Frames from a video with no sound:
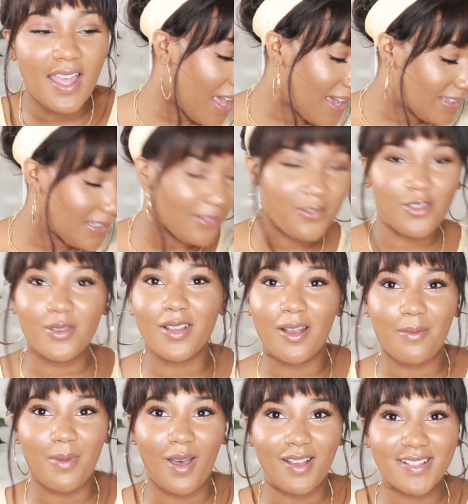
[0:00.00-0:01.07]
I love doing
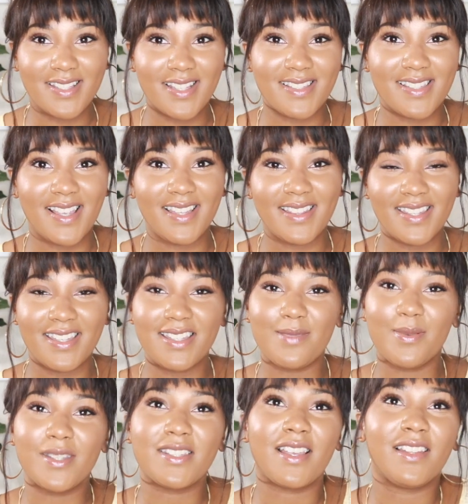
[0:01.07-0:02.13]
unboxings like these
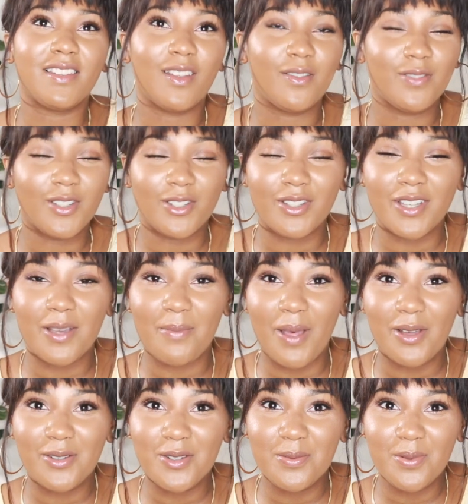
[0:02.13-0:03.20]
because I love learning
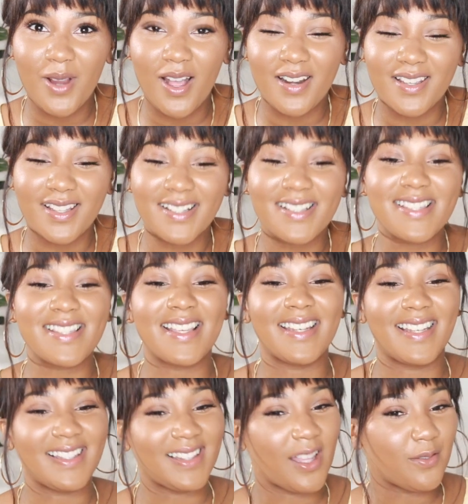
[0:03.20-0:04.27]
about new products and
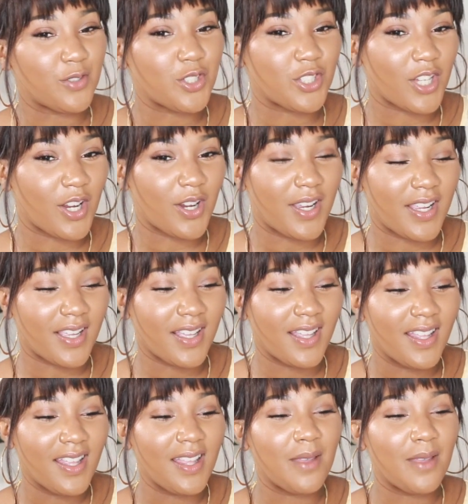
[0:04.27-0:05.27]
I love sharing